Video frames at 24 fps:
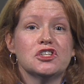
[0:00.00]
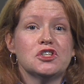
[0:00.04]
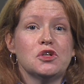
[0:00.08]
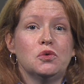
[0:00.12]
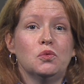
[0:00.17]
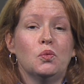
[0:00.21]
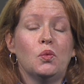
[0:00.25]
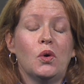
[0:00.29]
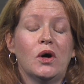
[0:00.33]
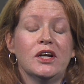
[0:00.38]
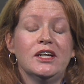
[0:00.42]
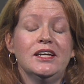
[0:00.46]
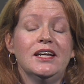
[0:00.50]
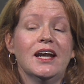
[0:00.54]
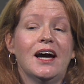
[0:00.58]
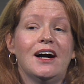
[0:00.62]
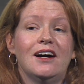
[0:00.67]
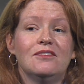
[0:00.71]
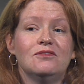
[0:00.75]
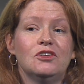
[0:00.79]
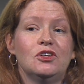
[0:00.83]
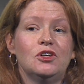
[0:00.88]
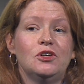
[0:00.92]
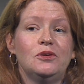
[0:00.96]
in one
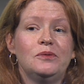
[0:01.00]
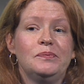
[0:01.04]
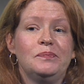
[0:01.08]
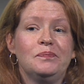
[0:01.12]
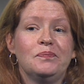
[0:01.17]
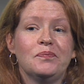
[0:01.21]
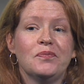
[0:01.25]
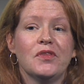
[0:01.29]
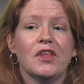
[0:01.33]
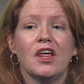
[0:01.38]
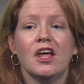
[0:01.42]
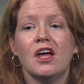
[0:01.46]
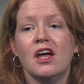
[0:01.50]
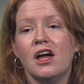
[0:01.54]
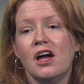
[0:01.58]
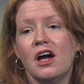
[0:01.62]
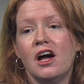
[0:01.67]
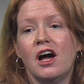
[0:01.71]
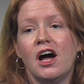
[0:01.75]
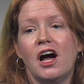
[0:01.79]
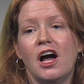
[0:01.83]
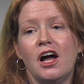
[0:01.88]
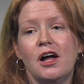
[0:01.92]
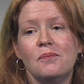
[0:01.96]
novel.
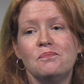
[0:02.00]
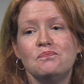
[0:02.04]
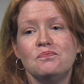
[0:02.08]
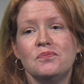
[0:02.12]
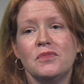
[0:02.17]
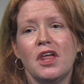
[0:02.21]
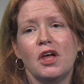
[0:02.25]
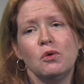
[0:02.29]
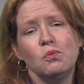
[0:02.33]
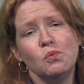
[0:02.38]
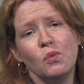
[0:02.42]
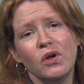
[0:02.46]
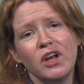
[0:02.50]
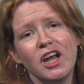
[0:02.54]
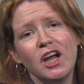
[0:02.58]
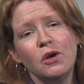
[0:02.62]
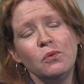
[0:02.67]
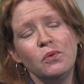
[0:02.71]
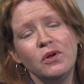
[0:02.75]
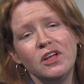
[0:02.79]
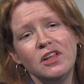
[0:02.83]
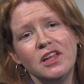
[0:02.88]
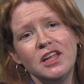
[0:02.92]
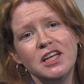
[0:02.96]
And what I
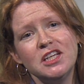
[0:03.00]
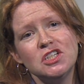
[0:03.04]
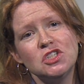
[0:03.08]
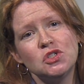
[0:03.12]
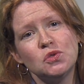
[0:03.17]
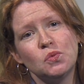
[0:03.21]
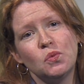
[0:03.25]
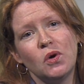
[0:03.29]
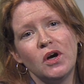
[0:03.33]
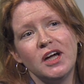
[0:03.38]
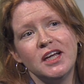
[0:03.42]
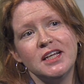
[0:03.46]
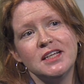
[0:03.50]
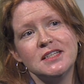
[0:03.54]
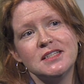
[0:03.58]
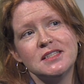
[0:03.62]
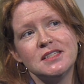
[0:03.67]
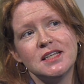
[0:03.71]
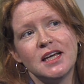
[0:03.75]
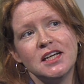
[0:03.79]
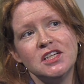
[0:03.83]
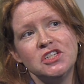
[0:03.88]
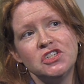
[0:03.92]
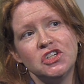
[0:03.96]
realized
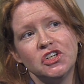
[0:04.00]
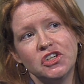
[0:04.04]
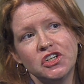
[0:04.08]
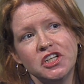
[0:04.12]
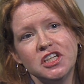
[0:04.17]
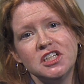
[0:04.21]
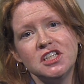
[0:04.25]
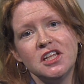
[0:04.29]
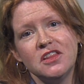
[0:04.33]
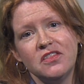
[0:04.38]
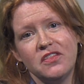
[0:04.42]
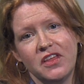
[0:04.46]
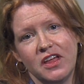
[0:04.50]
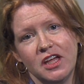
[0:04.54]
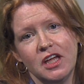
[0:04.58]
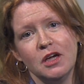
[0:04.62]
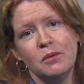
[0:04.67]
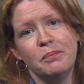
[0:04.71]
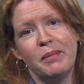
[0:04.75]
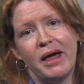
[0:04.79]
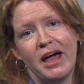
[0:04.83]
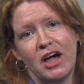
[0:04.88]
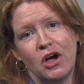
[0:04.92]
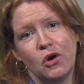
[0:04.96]
was I started to think
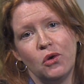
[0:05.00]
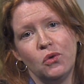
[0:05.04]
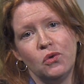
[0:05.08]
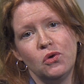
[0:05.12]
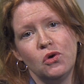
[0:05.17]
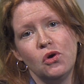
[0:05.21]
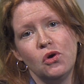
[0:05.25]
about,